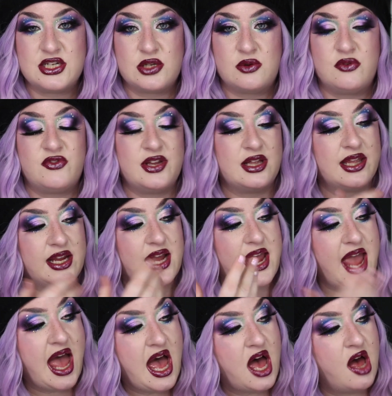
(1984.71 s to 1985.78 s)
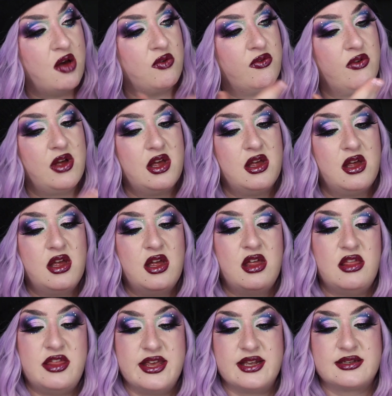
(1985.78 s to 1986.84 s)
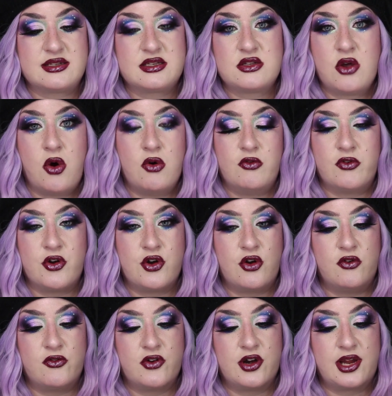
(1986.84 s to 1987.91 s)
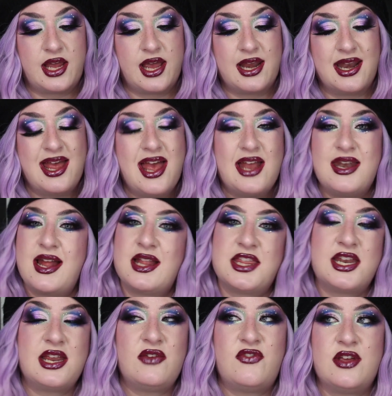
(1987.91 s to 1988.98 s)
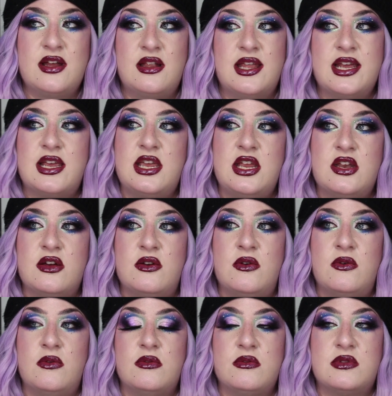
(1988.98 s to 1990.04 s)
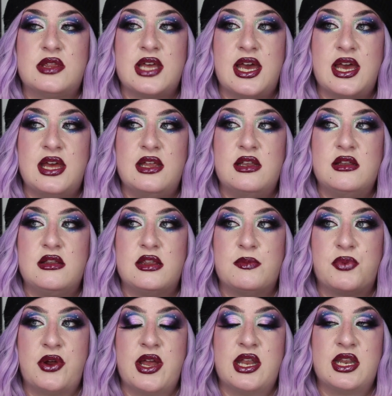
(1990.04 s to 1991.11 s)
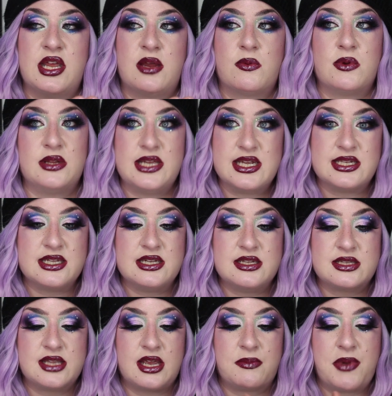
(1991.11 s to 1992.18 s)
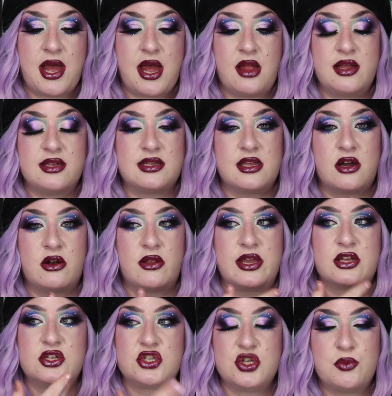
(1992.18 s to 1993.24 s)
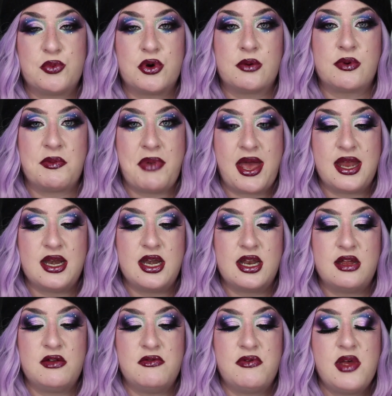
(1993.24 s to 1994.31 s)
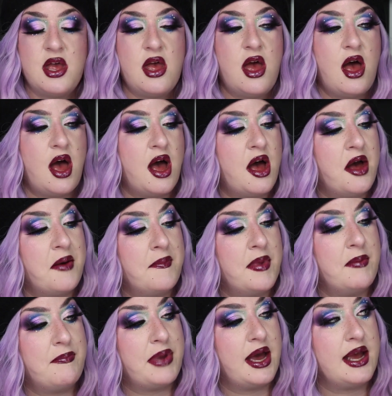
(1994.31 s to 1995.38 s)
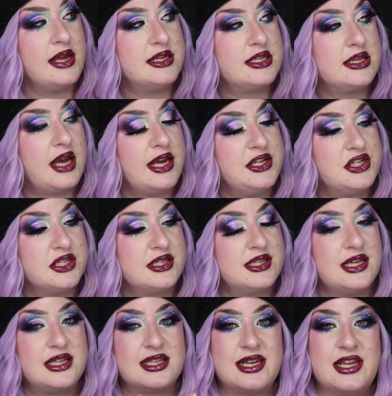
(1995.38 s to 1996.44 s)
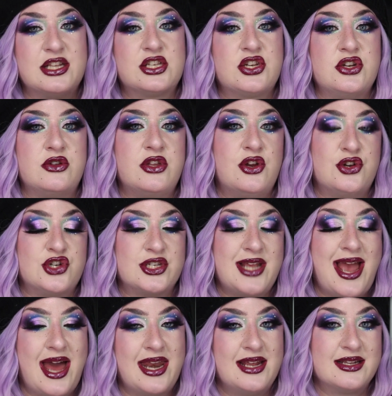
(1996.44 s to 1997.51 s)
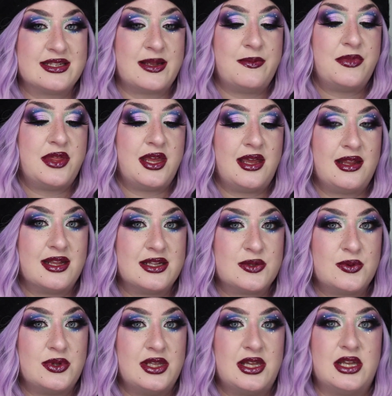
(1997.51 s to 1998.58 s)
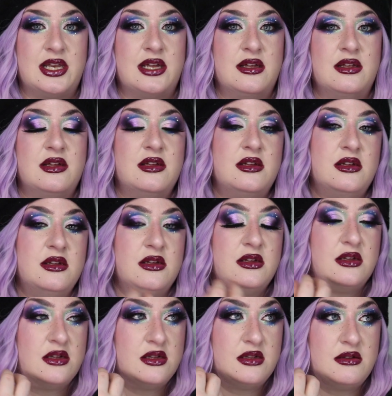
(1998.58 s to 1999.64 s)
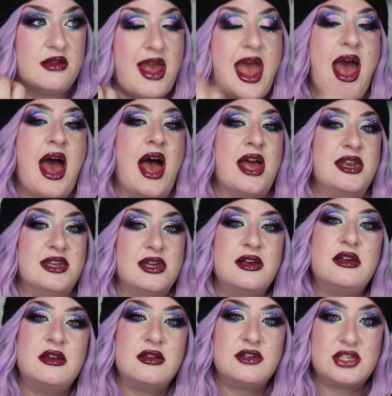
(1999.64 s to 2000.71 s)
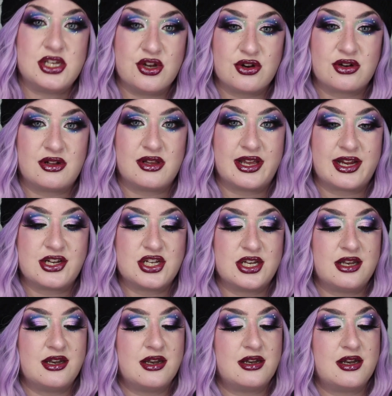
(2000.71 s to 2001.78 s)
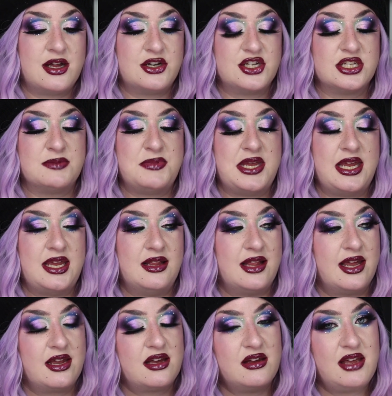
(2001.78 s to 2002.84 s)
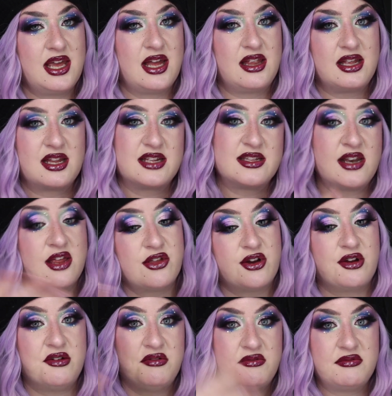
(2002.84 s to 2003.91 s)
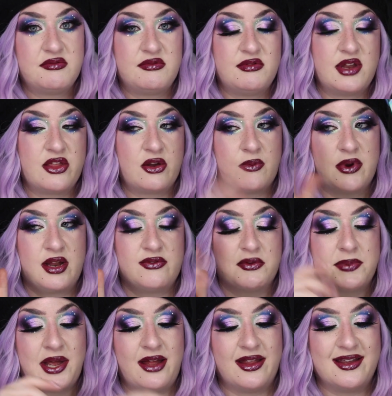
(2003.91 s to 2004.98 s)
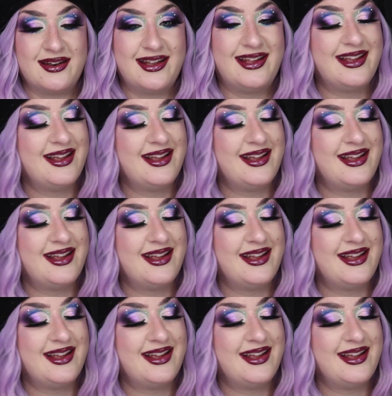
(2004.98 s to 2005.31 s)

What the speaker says: I don't feel like I have this over and over again. Not that I feel like, you know, that the brand like releases like palettes that are like super repetitive, but it's nice to know that you're just adding something that's really going to add to your collection, not just be like, oh yeah, like that's another whatever palette.